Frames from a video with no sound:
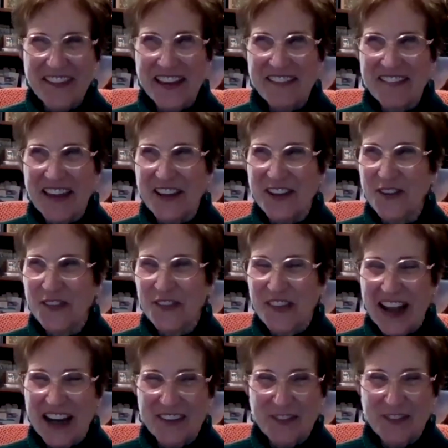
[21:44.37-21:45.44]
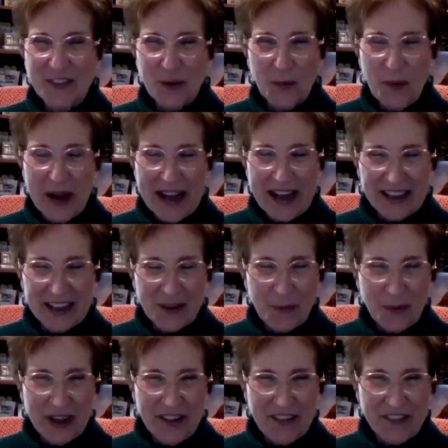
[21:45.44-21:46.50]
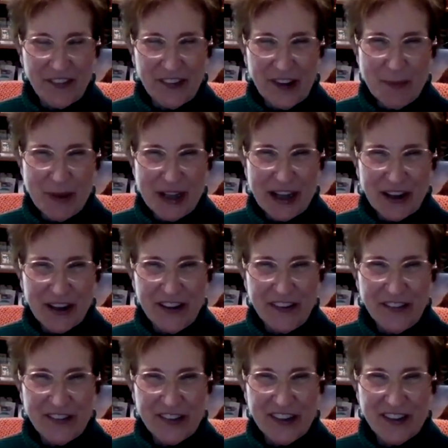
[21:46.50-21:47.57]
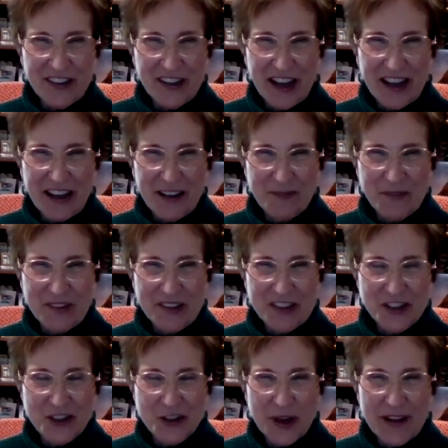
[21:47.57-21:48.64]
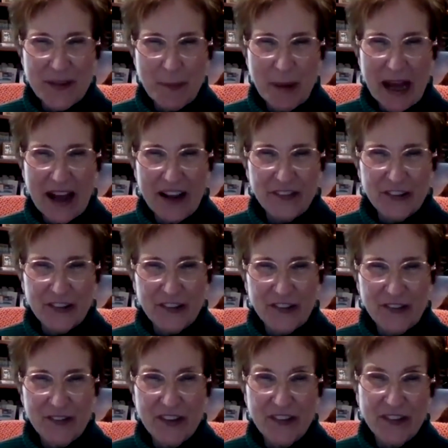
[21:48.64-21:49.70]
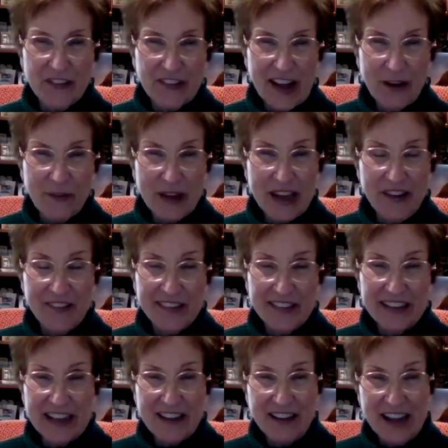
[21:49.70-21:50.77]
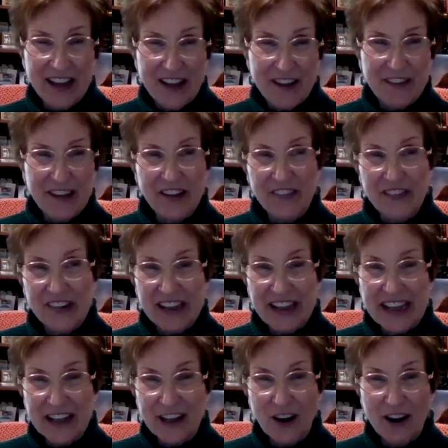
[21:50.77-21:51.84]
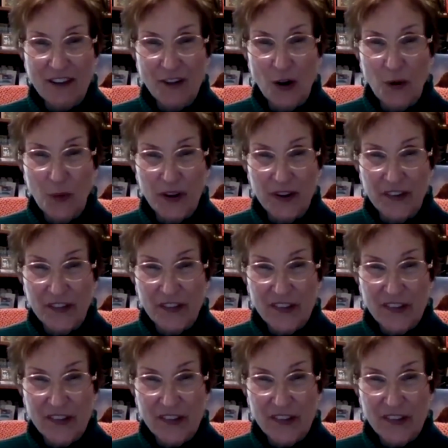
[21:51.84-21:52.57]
think they used that for a while at one of the seminaries to train the pastors. And this is how easily things can get off course.